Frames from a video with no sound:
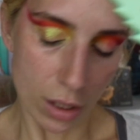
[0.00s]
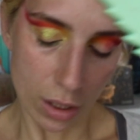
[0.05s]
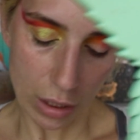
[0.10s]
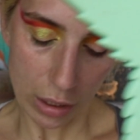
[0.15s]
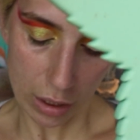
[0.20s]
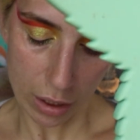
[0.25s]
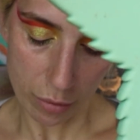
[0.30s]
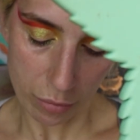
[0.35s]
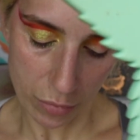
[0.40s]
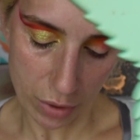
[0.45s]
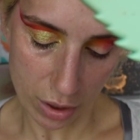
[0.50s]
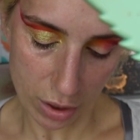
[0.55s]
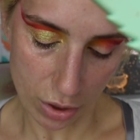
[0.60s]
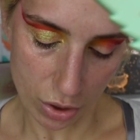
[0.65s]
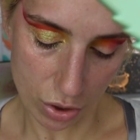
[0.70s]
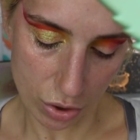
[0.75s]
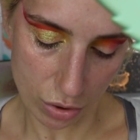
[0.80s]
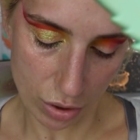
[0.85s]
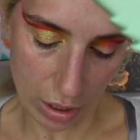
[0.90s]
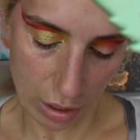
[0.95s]
And I'm gonna
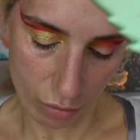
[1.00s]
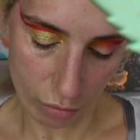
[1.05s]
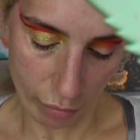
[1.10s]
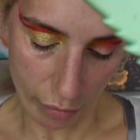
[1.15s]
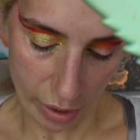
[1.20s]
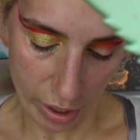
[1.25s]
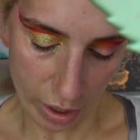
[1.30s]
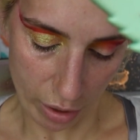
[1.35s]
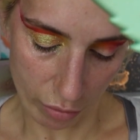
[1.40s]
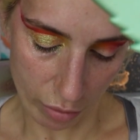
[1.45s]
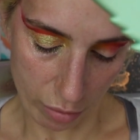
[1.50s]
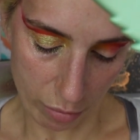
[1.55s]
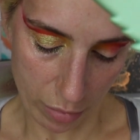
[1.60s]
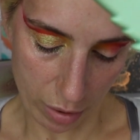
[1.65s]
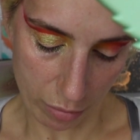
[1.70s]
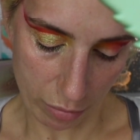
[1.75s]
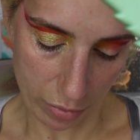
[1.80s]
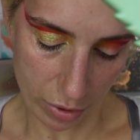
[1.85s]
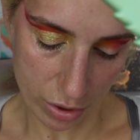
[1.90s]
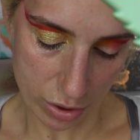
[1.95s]
do that wing,
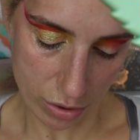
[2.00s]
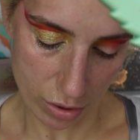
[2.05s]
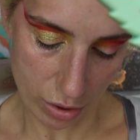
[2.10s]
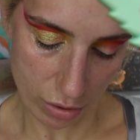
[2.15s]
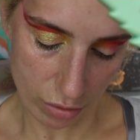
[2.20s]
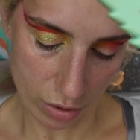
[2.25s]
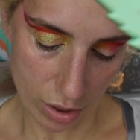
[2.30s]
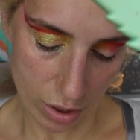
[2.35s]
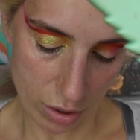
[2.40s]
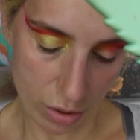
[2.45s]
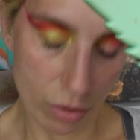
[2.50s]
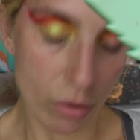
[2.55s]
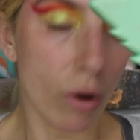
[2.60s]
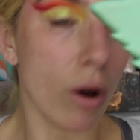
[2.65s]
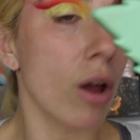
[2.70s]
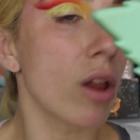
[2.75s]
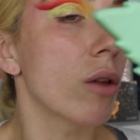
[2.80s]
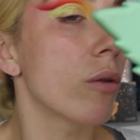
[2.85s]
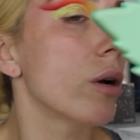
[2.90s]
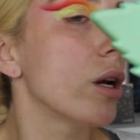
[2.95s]
remember, so I don't need to go
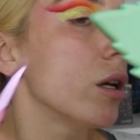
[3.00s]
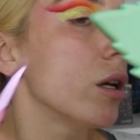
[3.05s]
all the way